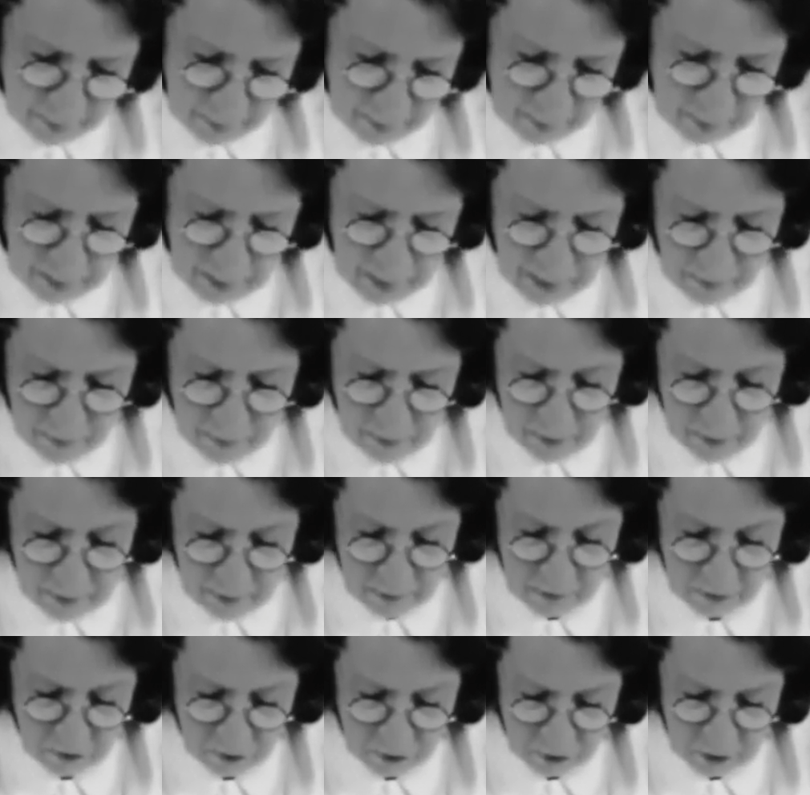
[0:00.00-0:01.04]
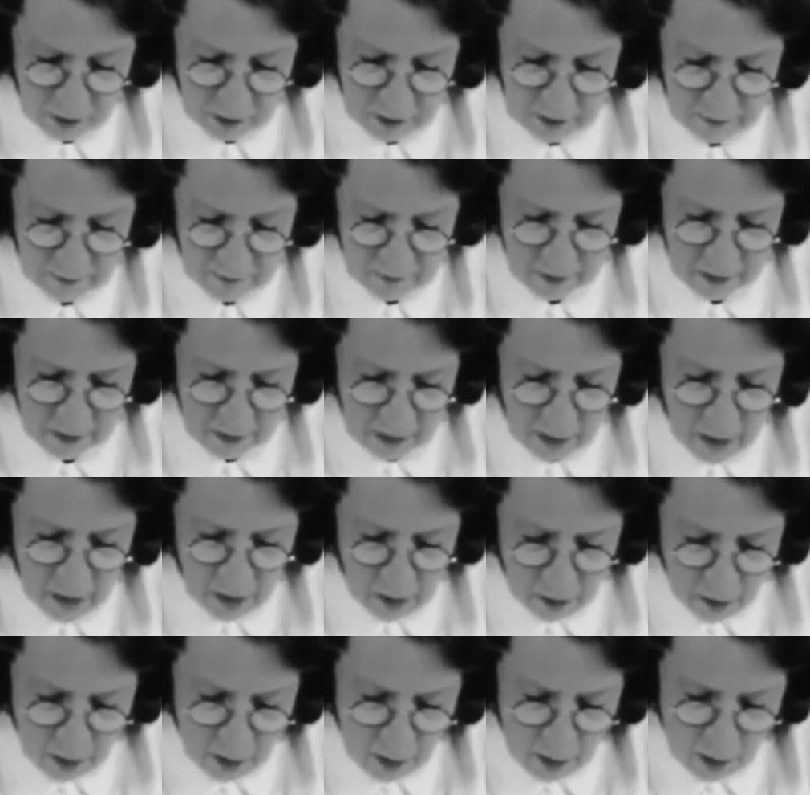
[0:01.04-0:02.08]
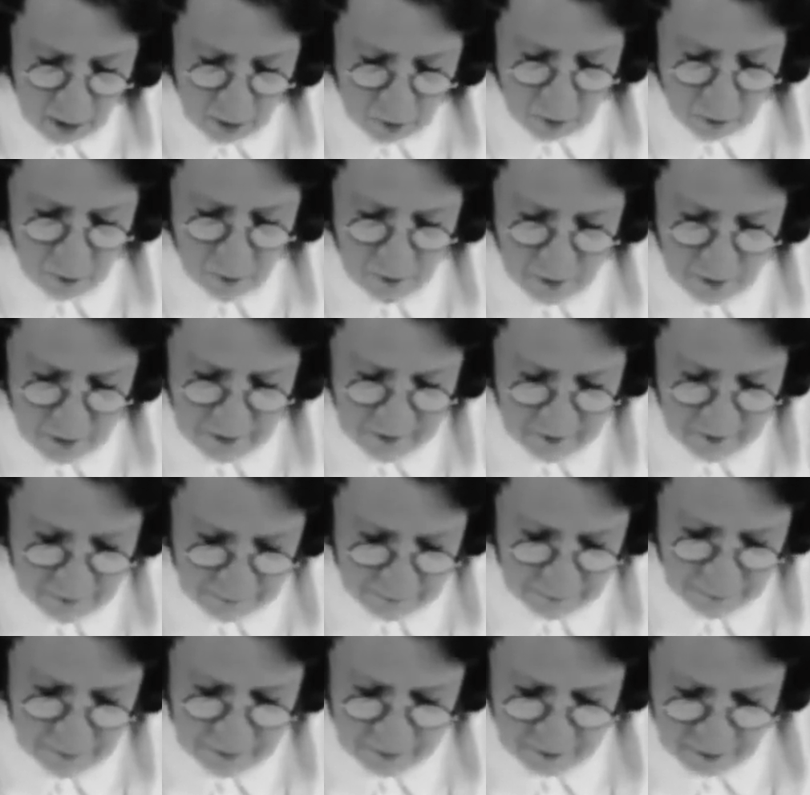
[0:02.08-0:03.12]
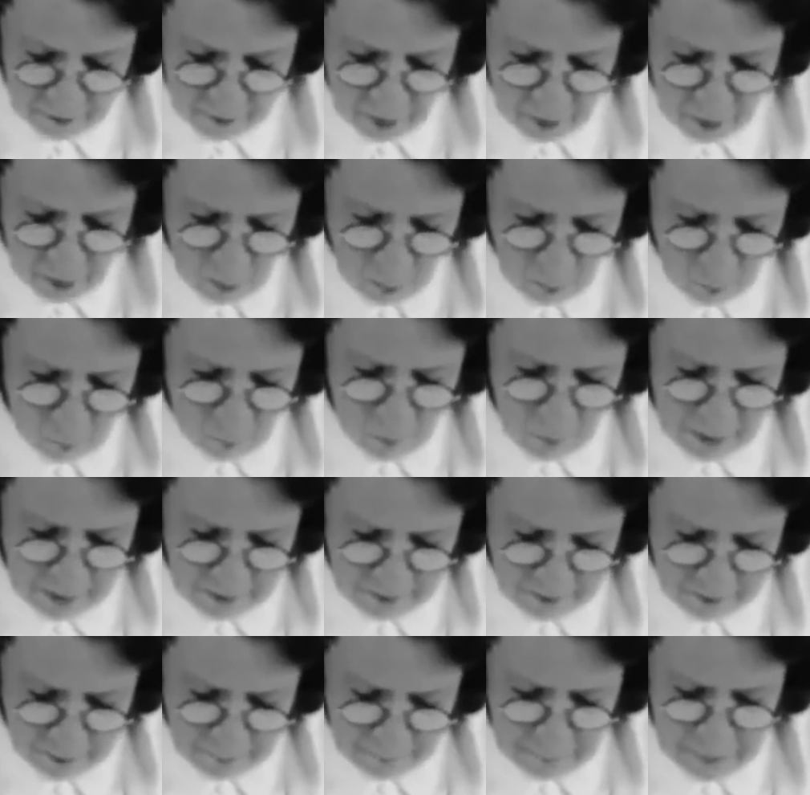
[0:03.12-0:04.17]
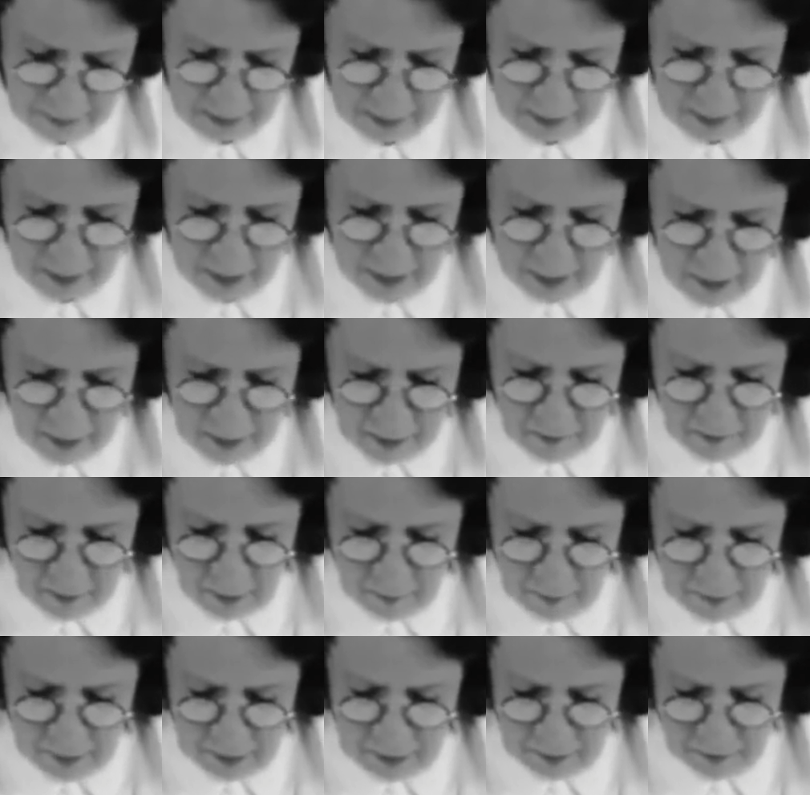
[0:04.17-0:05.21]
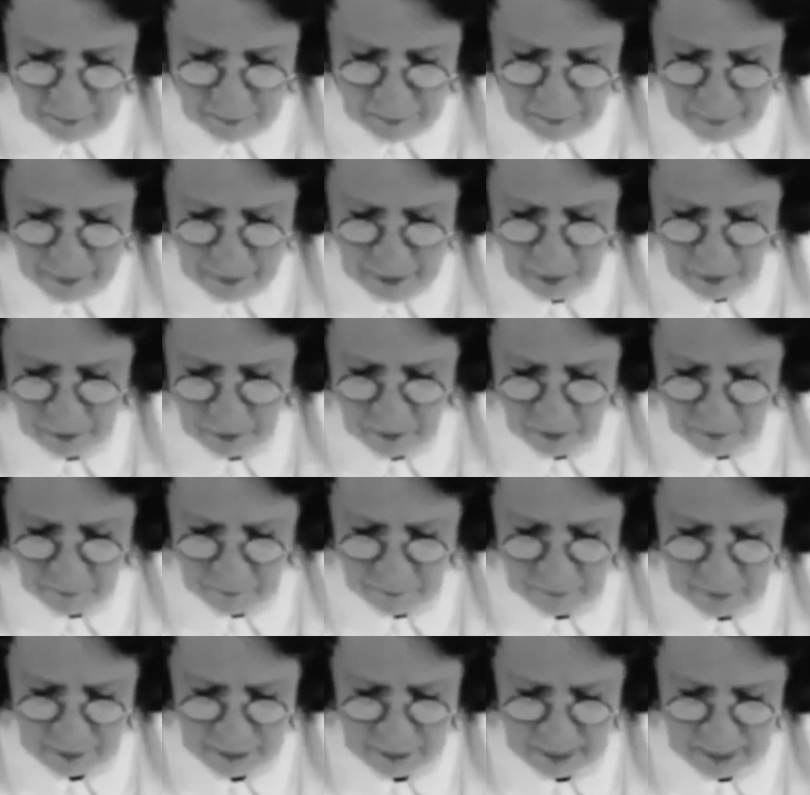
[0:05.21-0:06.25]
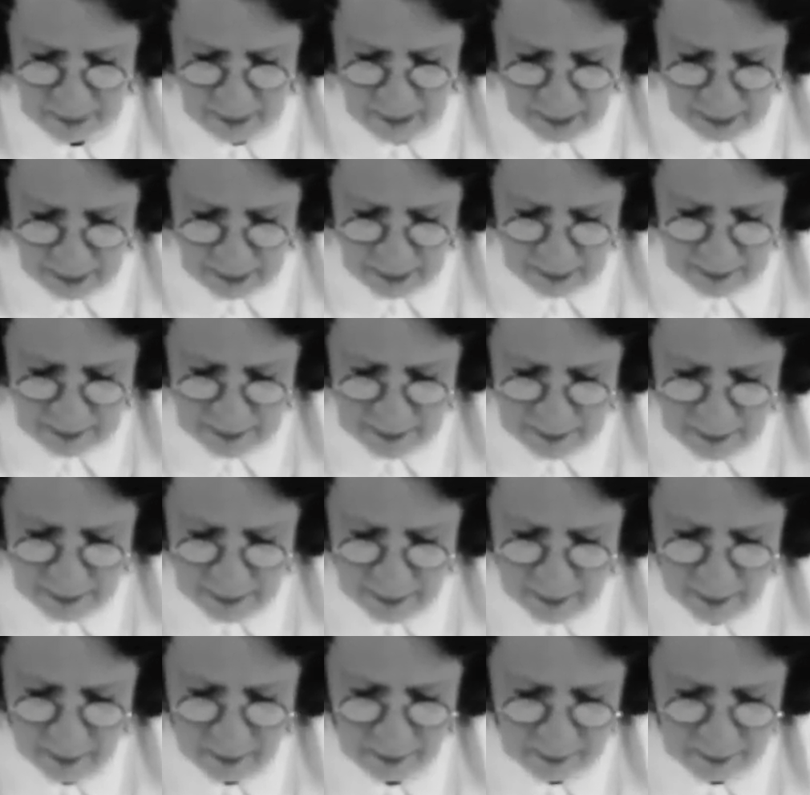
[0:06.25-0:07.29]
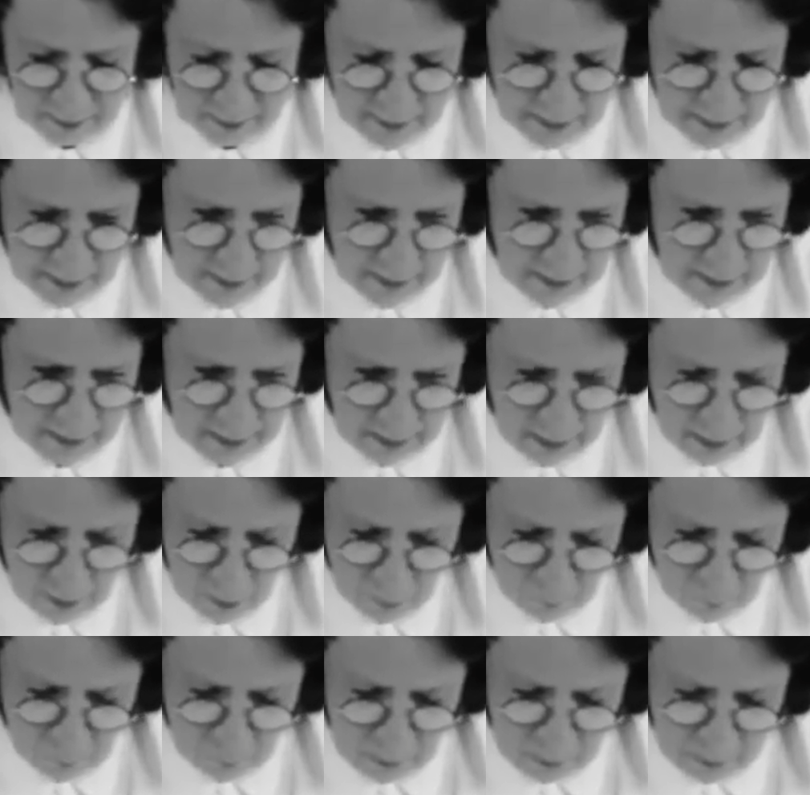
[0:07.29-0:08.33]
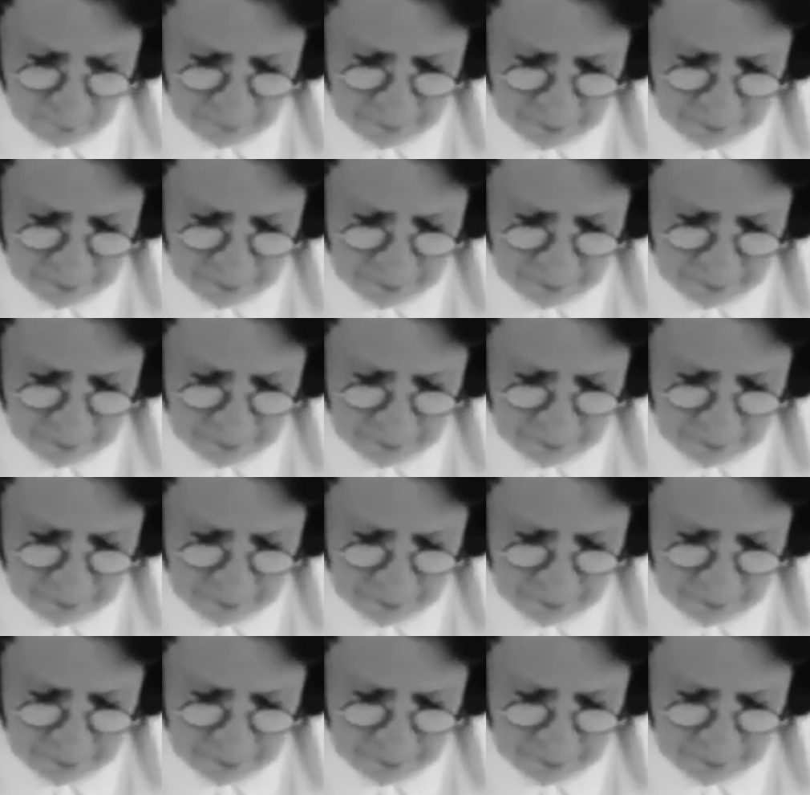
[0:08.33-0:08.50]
in this cheesy crisps recipe. So that's beautifully and lightly rubbed